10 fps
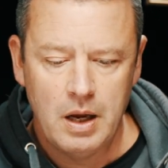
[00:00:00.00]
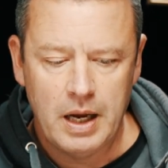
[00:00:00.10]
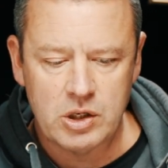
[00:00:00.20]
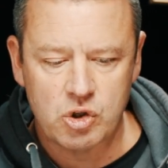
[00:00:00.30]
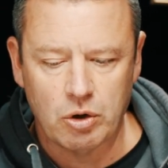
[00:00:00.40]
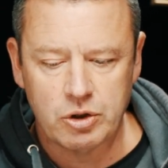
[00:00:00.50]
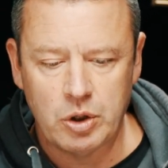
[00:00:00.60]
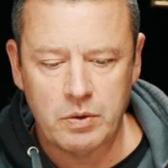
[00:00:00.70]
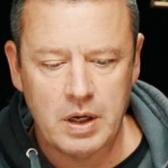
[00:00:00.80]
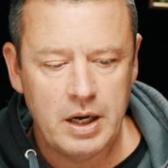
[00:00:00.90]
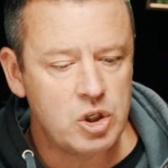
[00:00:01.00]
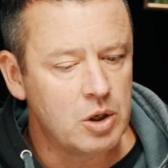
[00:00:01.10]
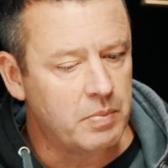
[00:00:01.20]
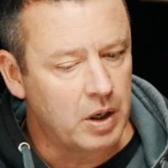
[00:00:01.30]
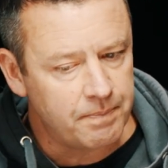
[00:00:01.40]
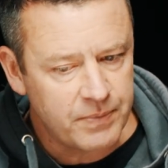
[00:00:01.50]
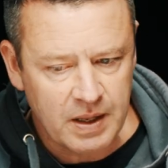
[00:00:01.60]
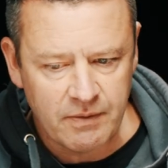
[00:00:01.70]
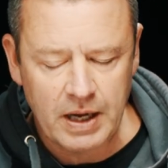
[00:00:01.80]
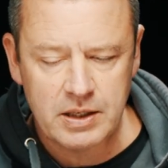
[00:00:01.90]
instruct euthanasia. But
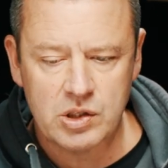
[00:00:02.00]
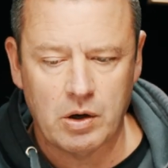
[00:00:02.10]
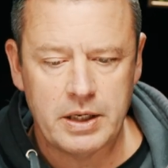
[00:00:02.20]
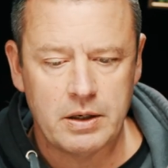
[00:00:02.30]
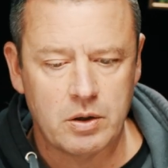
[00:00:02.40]
the vet decided